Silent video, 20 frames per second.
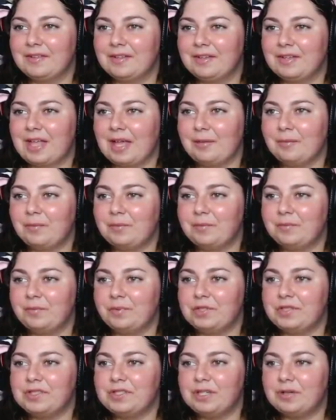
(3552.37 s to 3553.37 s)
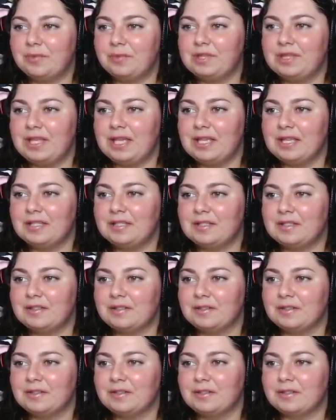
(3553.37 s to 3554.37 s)
Okay, we'll stick with
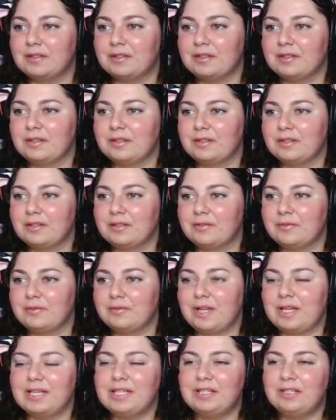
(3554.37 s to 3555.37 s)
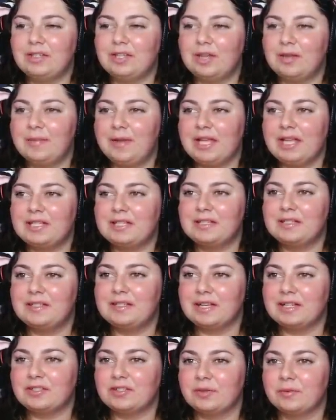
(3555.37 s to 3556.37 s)
this. I need to look at my
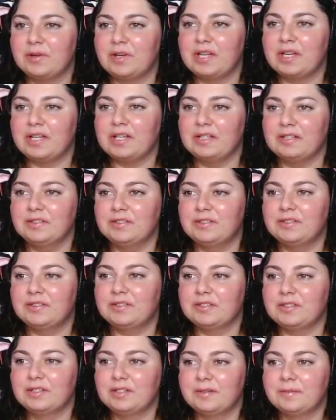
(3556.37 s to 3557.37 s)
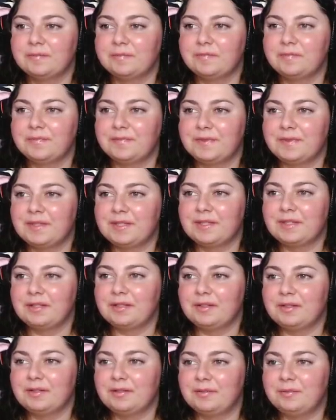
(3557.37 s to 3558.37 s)
accessories.
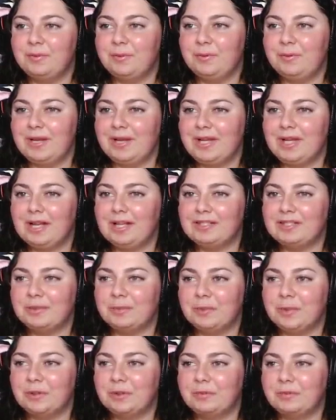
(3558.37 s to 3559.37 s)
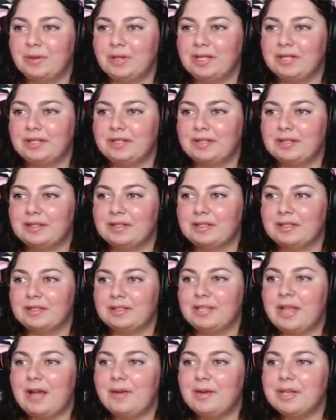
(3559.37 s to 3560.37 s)
What do I got to work with?
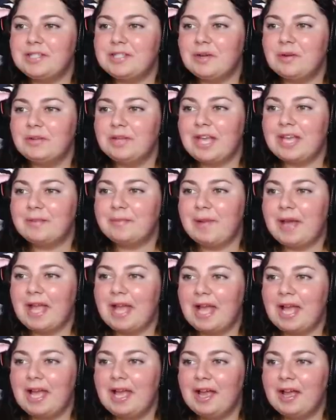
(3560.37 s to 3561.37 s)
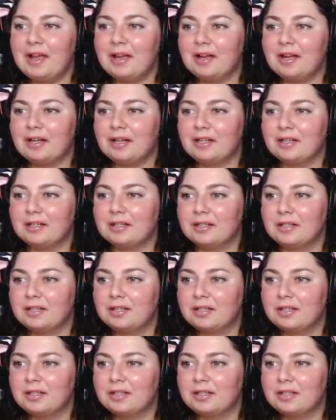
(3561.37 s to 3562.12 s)
Now I don't like my hair.